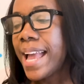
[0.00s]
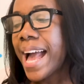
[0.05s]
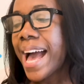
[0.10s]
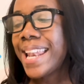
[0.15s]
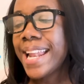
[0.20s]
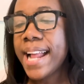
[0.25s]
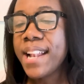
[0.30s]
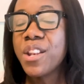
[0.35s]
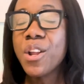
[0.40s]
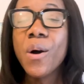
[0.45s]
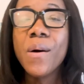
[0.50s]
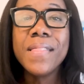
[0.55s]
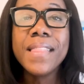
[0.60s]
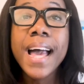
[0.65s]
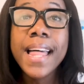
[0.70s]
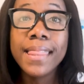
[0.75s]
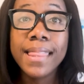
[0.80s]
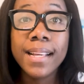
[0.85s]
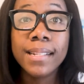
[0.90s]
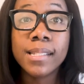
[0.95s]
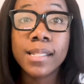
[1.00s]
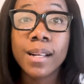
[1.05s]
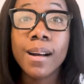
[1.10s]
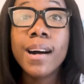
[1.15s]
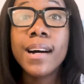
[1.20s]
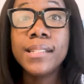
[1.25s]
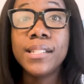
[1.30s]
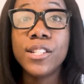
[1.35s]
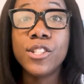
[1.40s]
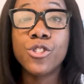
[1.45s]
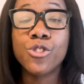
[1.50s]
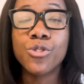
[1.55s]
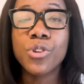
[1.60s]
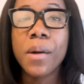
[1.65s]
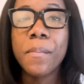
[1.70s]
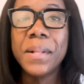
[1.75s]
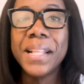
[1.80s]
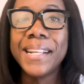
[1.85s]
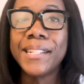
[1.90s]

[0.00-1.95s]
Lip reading: And I know that this causes trouble,